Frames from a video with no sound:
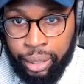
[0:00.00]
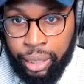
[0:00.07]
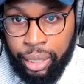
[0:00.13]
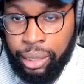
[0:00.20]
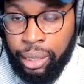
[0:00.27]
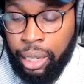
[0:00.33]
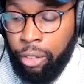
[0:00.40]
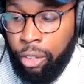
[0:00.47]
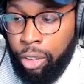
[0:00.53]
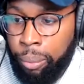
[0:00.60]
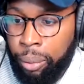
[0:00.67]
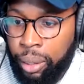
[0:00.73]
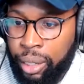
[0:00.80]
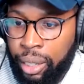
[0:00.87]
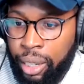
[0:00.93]
Yancy is
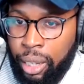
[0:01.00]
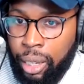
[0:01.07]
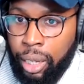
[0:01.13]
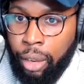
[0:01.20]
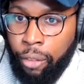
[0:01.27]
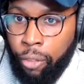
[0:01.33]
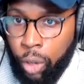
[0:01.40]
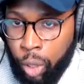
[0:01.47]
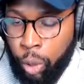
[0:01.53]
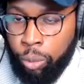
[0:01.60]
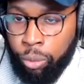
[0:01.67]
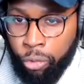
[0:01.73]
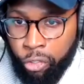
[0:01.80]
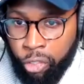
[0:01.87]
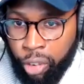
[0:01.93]
giving. But if
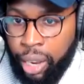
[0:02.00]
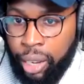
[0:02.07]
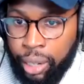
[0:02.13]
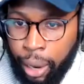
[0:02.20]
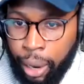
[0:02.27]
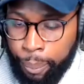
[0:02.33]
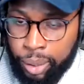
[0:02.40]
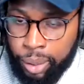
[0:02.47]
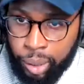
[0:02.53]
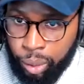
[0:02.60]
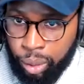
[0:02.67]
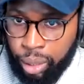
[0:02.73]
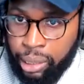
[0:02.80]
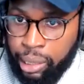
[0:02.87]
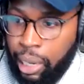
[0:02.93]
you don't find
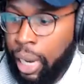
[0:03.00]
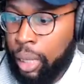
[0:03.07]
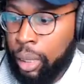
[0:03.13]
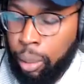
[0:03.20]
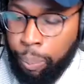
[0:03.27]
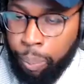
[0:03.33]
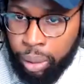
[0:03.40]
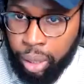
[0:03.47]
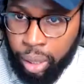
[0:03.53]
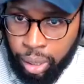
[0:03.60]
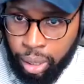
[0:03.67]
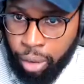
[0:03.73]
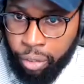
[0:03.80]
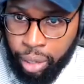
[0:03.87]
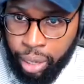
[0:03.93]
opportunities to actually
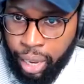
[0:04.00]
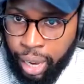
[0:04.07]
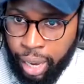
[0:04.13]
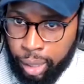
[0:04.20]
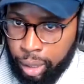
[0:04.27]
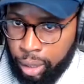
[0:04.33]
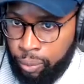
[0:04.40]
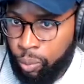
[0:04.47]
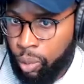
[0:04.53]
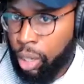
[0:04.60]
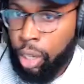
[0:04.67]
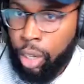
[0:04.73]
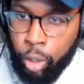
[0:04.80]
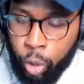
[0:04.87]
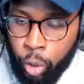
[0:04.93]
put this stuff into
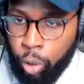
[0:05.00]
action,